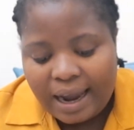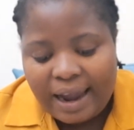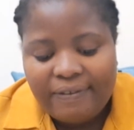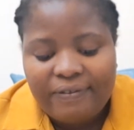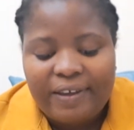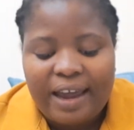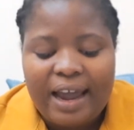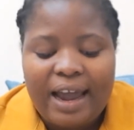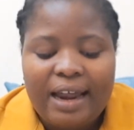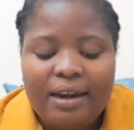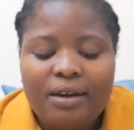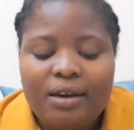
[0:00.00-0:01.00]
And
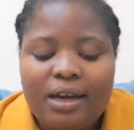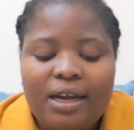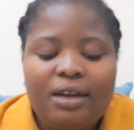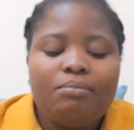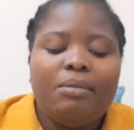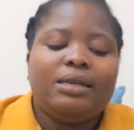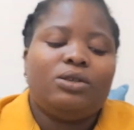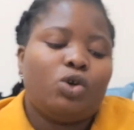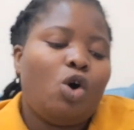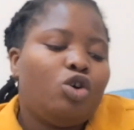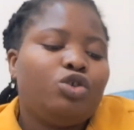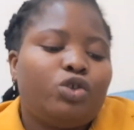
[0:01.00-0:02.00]
then it must
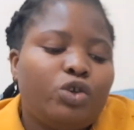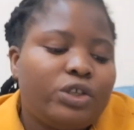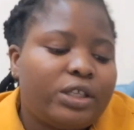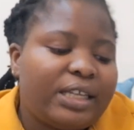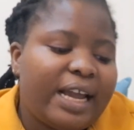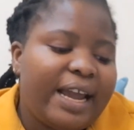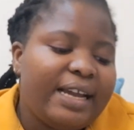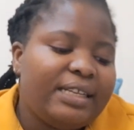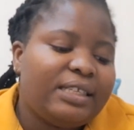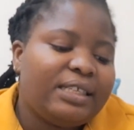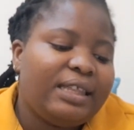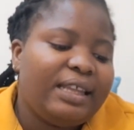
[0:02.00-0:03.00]
also state